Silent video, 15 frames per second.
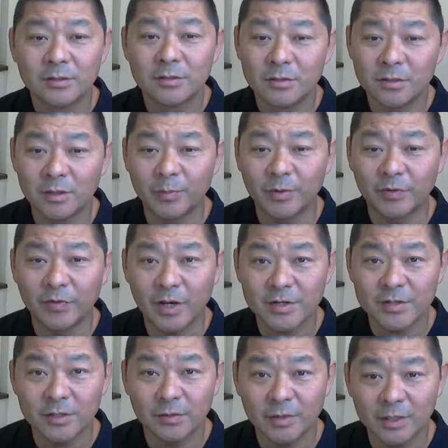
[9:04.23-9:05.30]
to the
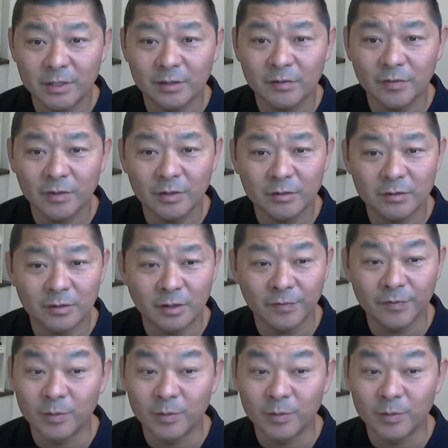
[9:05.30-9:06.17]
professional interview of